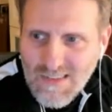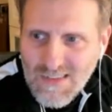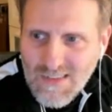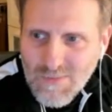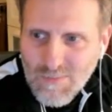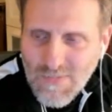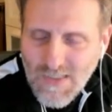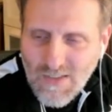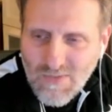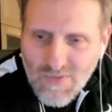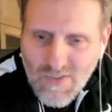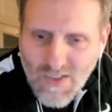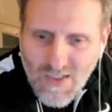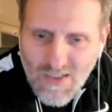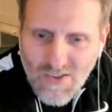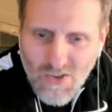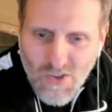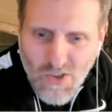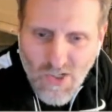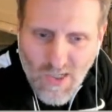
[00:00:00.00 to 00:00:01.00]
If
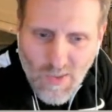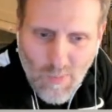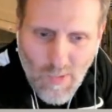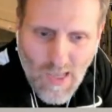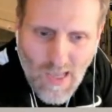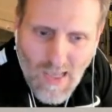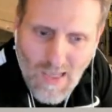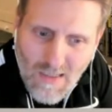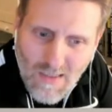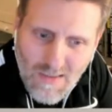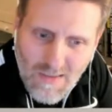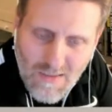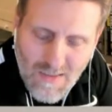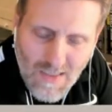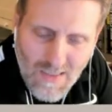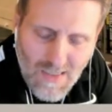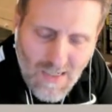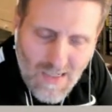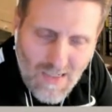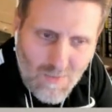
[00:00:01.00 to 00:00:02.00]
not, check back,
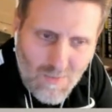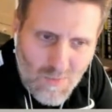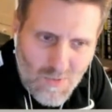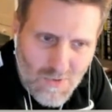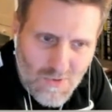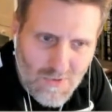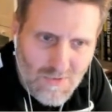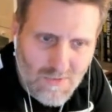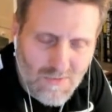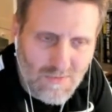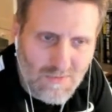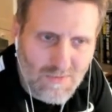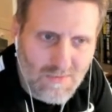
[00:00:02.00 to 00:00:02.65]
and I'll